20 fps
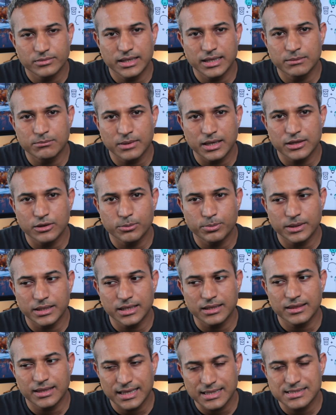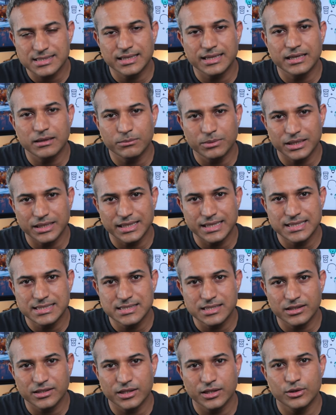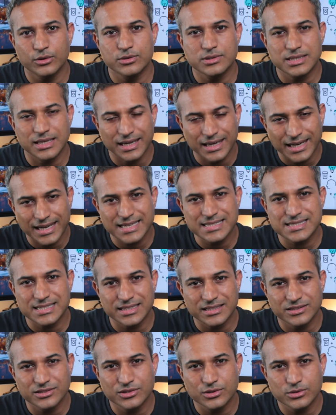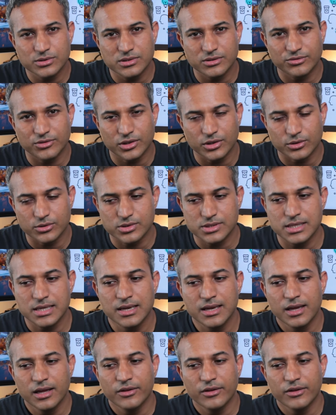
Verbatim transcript: in my opinion that's a little bit easier to use less intrusive to use.